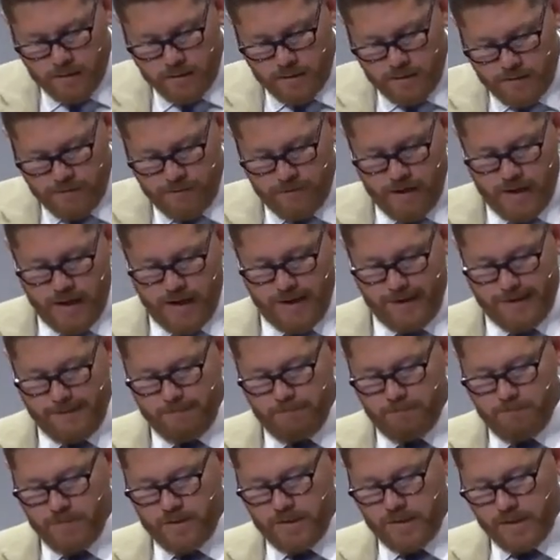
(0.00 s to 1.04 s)
divine.
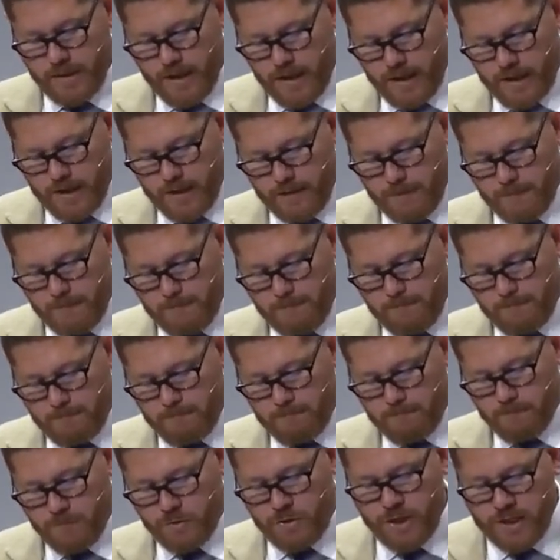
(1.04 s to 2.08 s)
It's God.
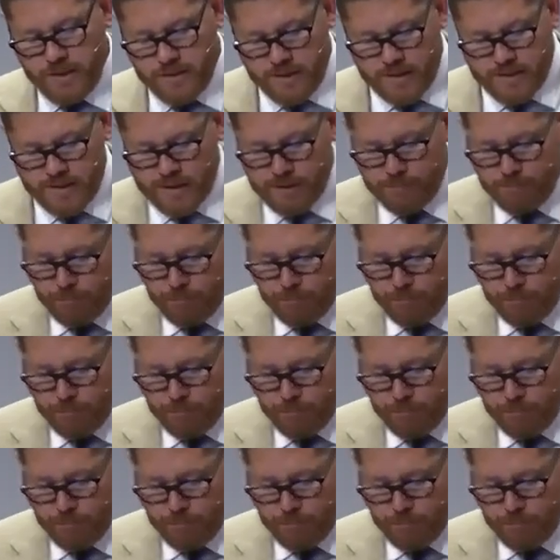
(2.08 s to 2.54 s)
Jesus is